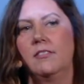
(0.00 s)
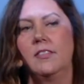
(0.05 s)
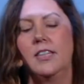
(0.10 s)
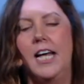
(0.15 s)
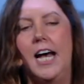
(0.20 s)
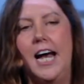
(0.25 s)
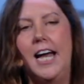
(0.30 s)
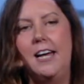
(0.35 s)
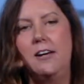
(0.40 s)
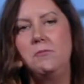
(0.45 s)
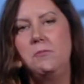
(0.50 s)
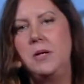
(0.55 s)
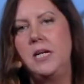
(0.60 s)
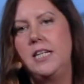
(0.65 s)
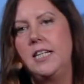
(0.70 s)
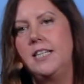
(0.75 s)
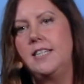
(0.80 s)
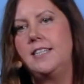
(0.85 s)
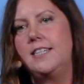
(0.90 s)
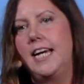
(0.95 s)
I have been
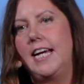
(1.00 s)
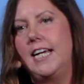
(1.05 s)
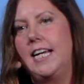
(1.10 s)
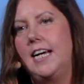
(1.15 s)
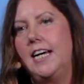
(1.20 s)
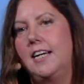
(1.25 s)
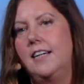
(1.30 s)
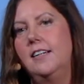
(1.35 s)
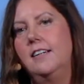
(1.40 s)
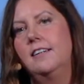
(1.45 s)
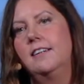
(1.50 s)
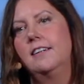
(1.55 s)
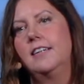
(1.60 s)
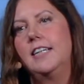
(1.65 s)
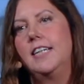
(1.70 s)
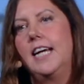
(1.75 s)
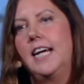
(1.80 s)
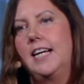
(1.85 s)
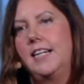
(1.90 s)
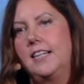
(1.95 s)
in data
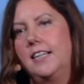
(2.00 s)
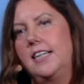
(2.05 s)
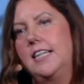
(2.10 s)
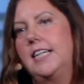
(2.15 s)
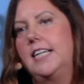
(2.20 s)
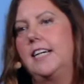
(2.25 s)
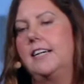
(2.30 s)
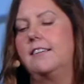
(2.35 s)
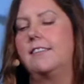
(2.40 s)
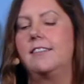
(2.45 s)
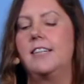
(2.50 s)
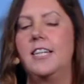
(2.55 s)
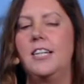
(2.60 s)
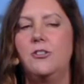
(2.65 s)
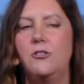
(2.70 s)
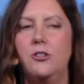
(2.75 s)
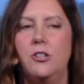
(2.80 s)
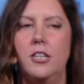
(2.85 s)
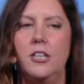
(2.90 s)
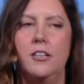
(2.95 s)
and analytics and
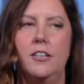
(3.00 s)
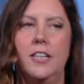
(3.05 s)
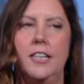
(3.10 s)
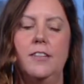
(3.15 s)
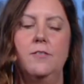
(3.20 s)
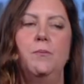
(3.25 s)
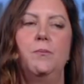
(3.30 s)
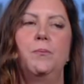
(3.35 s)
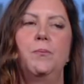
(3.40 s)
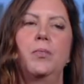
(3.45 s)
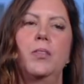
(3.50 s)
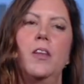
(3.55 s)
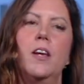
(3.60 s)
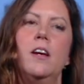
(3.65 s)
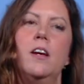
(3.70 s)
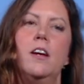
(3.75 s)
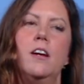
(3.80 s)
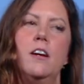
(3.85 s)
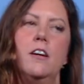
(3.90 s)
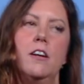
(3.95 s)
engineering
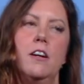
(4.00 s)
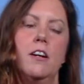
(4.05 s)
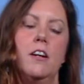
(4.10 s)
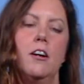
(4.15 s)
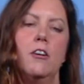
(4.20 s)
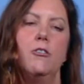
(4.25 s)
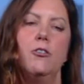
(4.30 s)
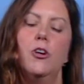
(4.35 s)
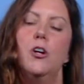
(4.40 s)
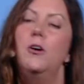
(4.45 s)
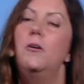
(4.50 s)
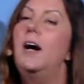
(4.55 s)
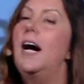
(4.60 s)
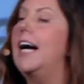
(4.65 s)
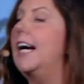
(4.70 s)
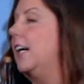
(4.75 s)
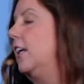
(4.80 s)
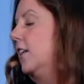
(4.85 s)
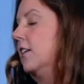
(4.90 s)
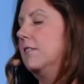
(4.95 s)
for a
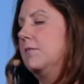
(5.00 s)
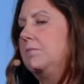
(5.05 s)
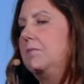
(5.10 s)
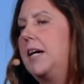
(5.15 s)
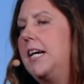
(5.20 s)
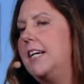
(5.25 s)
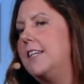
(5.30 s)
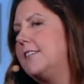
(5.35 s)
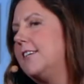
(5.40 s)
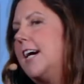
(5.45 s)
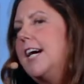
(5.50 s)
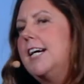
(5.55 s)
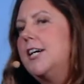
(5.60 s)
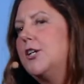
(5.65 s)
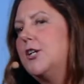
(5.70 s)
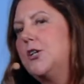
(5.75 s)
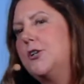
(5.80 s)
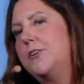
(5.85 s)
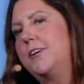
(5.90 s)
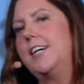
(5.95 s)
while, my entire
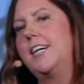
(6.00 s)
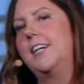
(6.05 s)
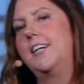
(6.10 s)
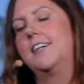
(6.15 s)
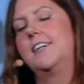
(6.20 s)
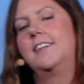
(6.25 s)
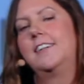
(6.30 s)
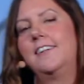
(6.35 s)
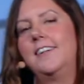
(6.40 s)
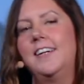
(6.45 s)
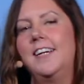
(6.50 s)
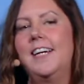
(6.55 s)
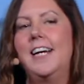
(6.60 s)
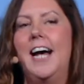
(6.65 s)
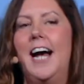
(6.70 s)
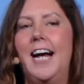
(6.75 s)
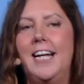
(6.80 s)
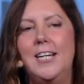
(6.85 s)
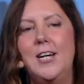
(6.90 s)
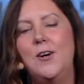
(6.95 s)
career.
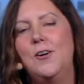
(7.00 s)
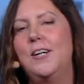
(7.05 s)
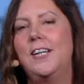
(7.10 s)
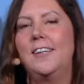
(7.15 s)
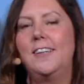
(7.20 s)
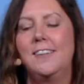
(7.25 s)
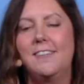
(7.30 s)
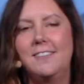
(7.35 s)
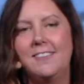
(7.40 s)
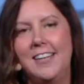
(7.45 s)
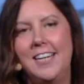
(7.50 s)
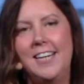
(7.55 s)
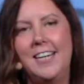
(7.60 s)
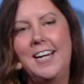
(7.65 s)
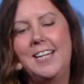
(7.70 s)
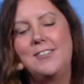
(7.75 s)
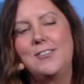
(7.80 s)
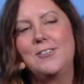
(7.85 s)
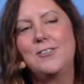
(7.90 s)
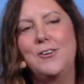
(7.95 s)
I know it looks like I
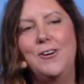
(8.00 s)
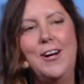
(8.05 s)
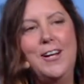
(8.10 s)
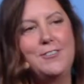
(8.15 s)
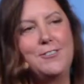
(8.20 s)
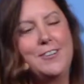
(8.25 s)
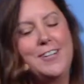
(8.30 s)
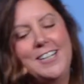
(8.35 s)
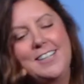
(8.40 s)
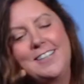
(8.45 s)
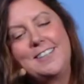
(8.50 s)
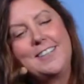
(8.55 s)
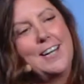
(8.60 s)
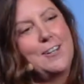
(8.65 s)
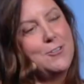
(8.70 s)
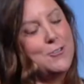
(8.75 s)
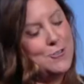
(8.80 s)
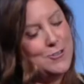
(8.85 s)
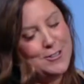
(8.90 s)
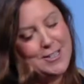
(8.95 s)
just graduated
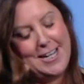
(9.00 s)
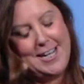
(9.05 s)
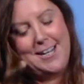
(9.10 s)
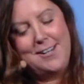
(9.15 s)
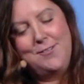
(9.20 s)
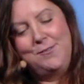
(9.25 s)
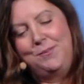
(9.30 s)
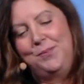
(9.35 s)
yesterday.